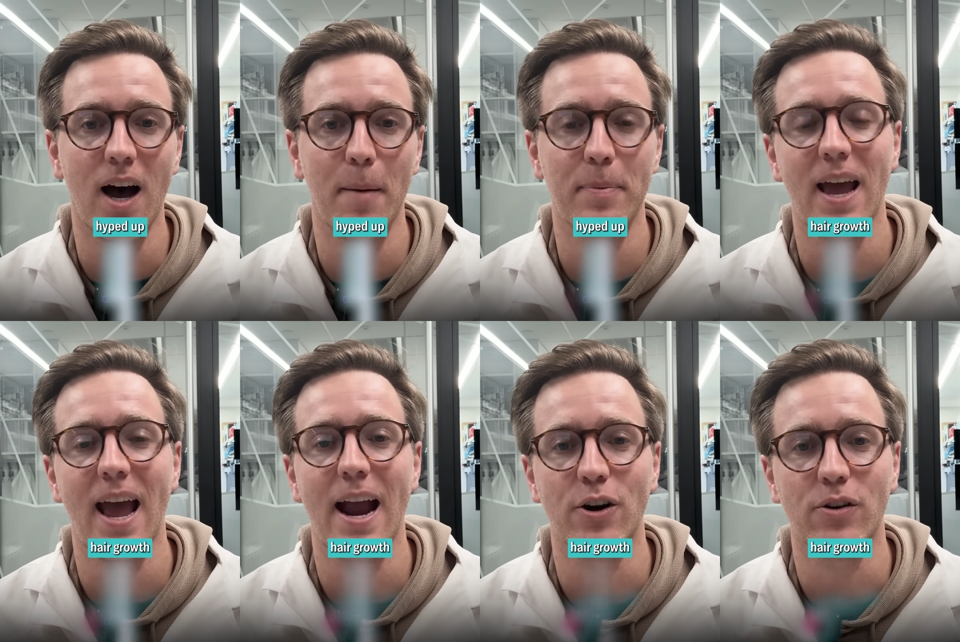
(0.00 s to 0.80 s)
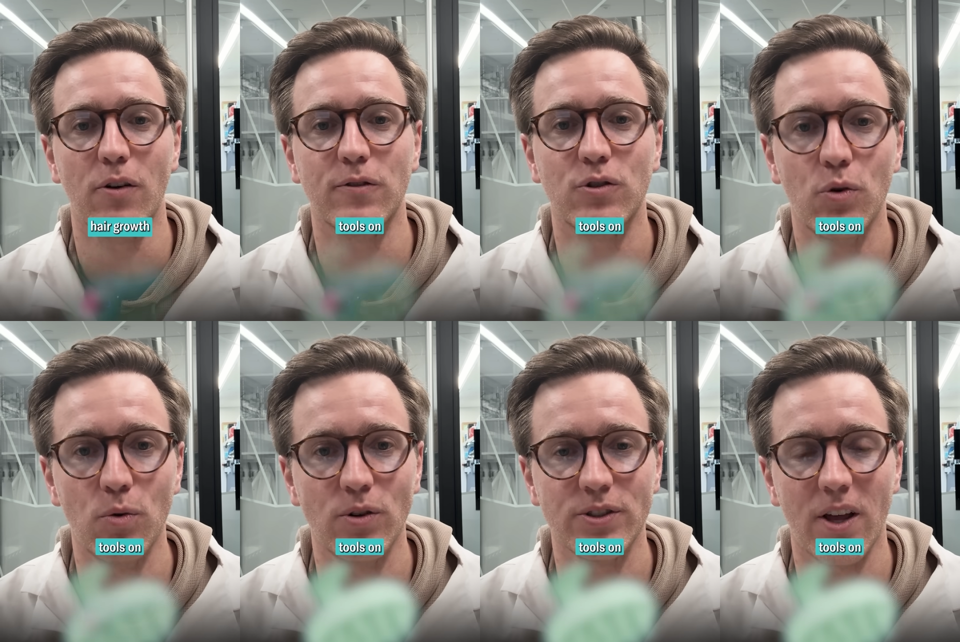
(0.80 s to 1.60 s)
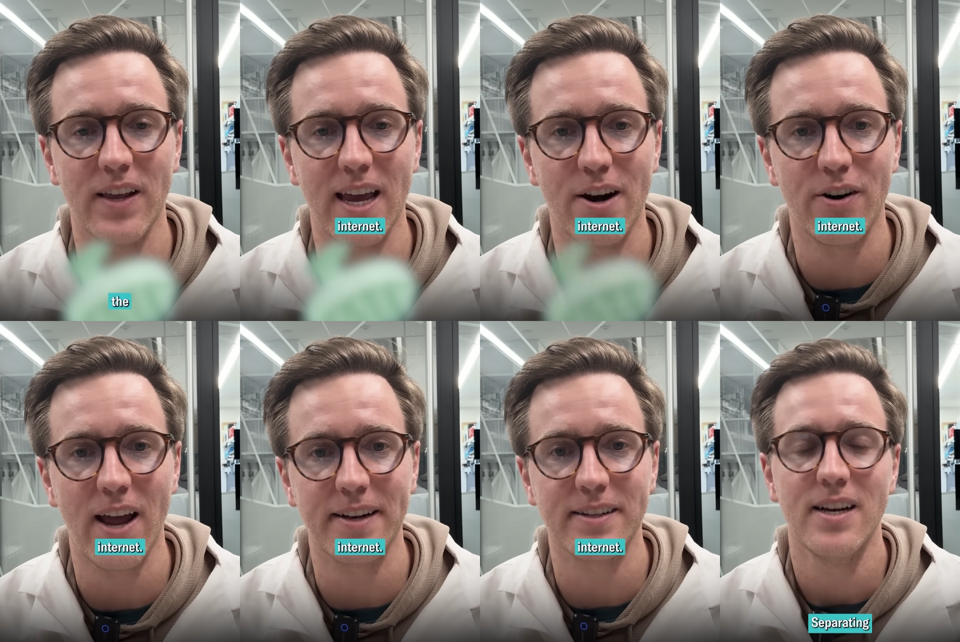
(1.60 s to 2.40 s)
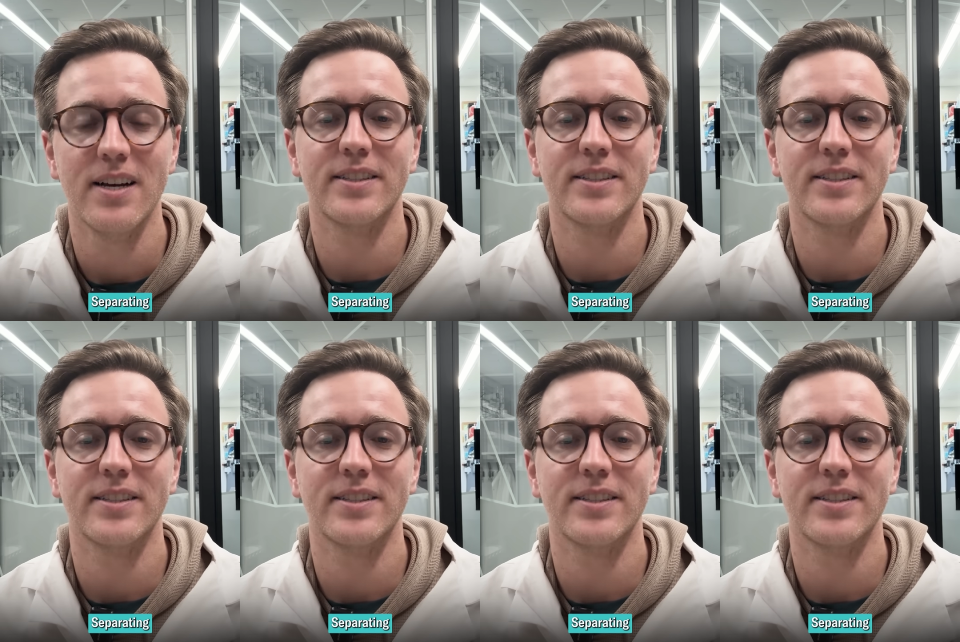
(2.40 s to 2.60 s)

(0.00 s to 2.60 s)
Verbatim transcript: up hair growth tools on the internet,